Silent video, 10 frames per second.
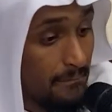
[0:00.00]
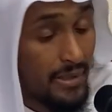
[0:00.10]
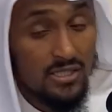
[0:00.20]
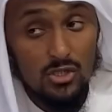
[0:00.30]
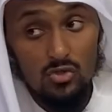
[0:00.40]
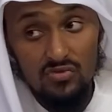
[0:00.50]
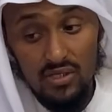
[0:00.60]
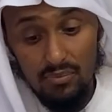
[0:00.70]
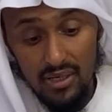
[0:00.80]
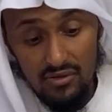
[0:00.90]
Because he's
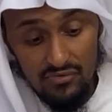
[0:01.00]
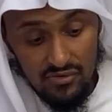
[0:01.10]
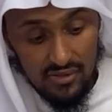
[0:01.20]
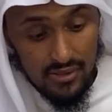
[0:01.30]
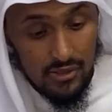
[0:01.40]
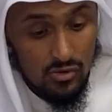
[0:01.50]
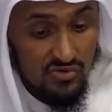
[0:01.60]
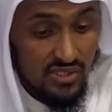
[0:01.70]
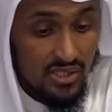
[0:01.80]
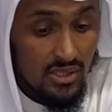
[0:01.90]
already paid for it. He's
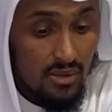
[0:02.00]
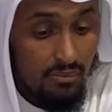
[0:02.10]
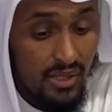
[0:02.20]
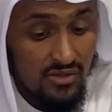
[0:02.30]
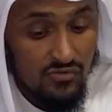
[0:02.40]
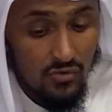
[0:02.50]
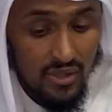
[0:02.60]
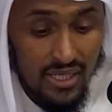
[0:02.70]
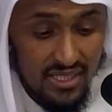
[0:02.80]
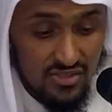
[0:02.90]
already paid
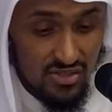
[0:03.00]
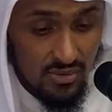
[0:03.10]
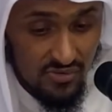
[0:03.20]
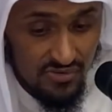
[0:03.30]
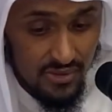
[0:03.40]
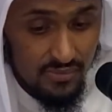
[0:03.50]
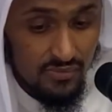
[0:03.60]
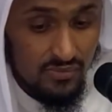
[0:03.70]
for at least some of it.